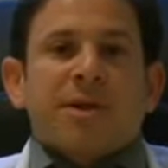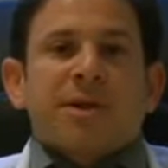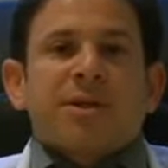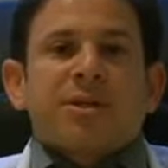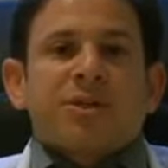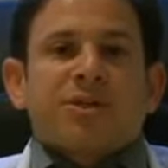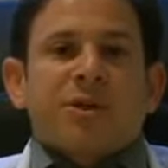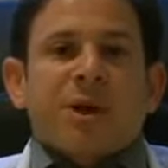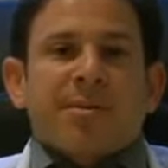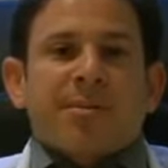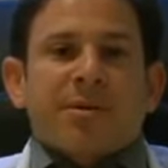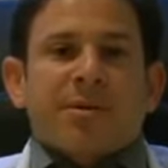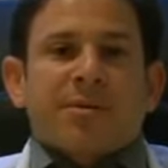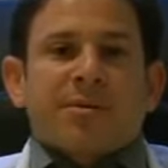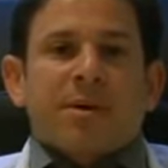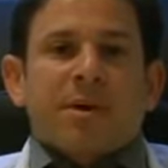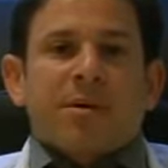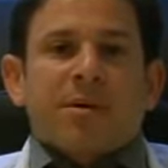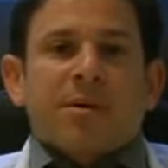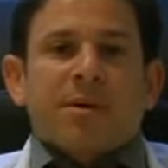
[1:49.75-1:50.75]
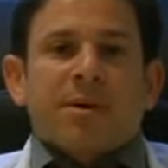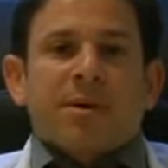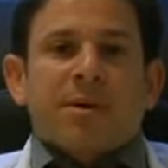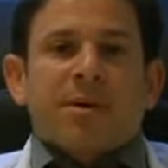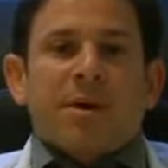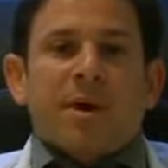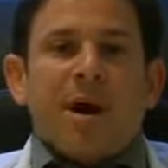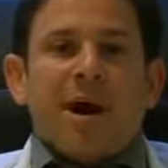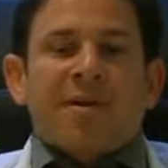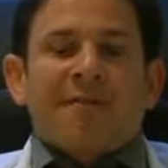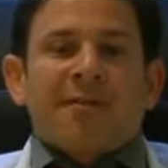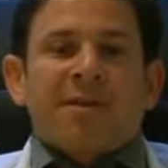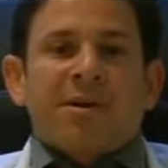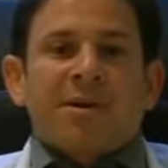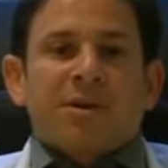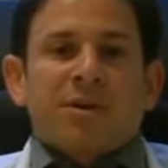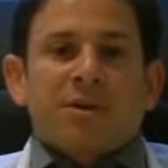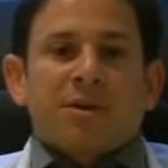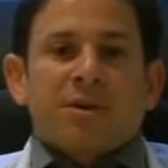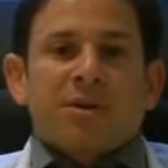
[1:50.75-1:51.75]
Strep throat often
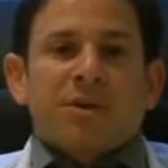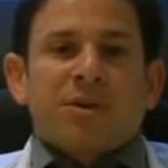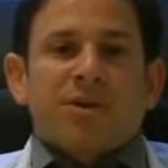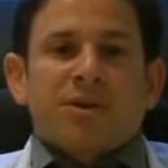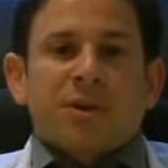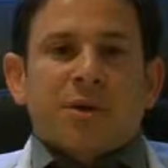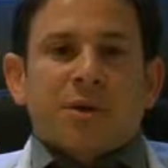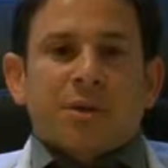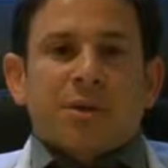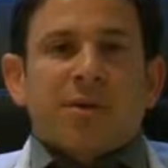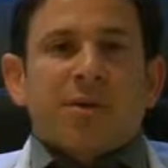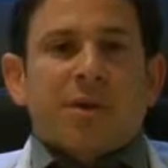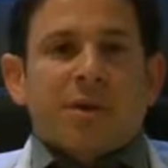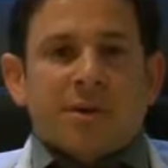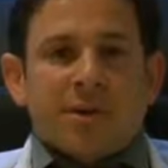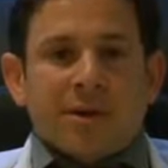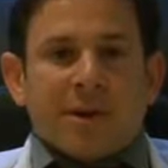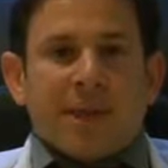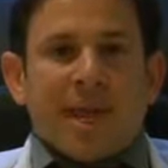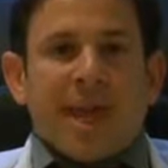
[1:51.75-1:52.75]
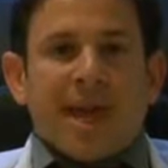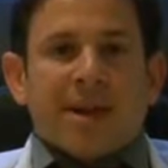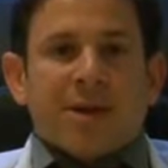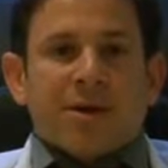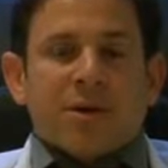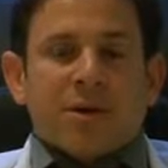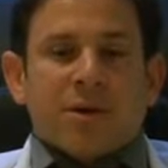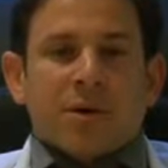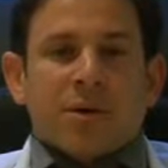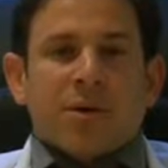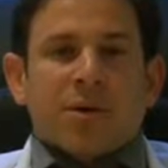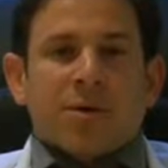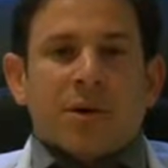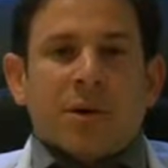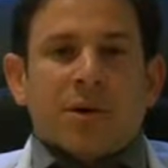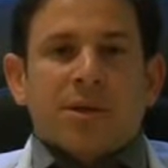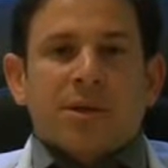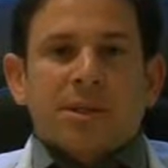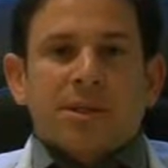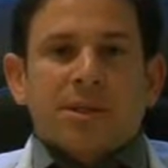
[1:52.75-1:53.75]
occurs in children, although it can occur in
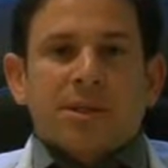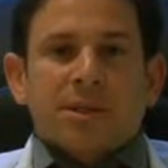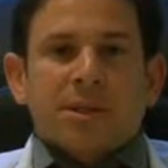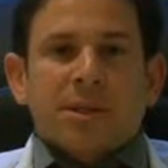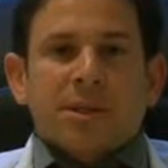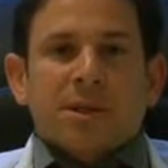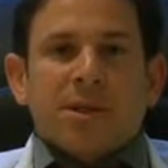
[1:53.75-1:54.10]
adults.